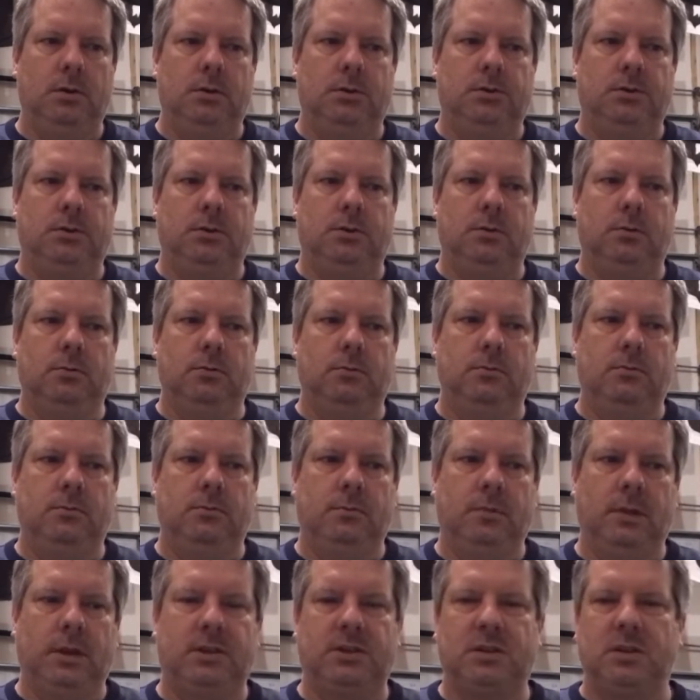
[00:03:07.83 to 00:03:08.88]
So
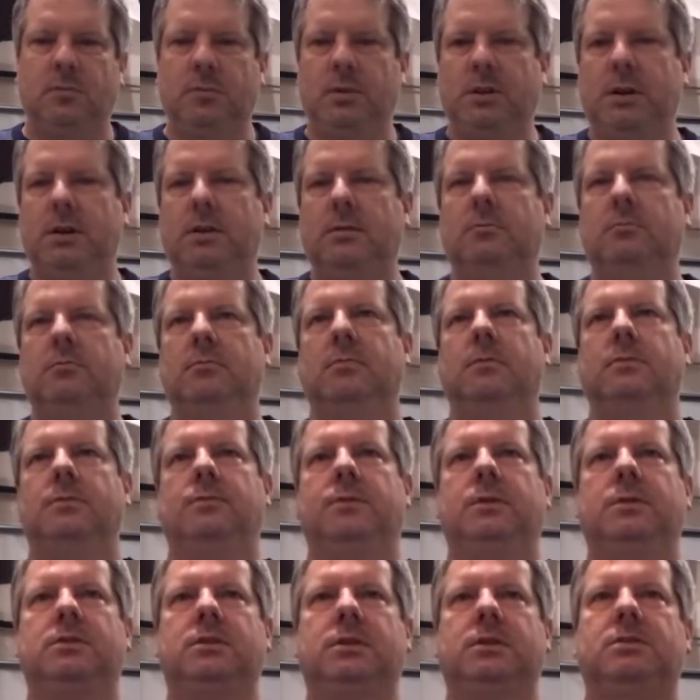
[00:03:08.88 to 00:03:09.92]
that's going to be it.
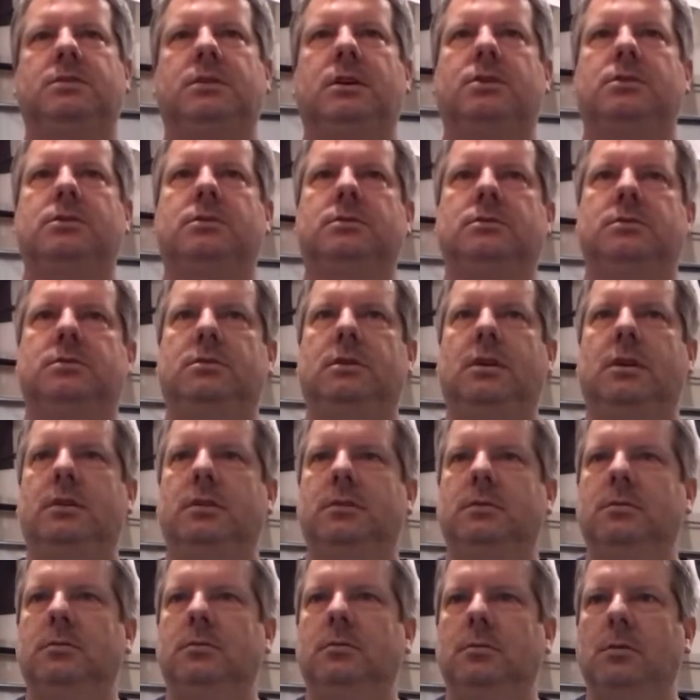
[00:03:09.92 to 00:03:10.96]
Venting session's
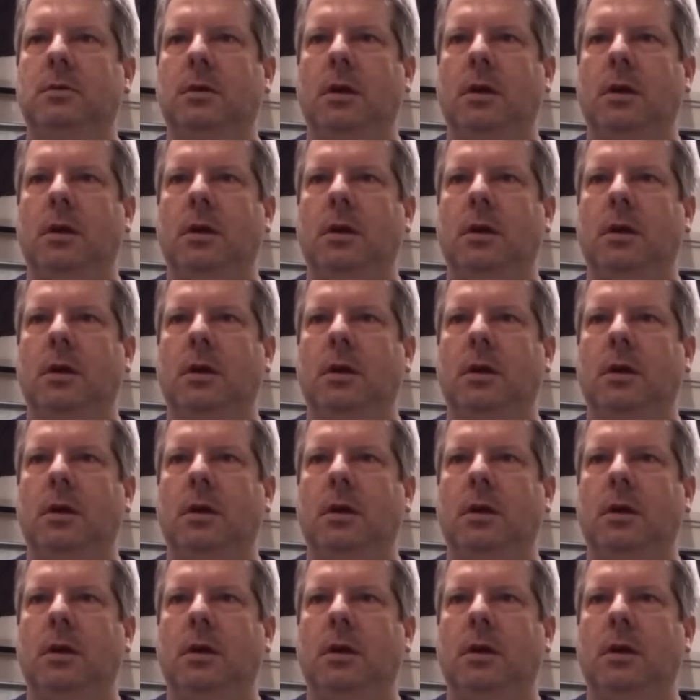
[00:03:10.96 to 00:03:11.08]
done.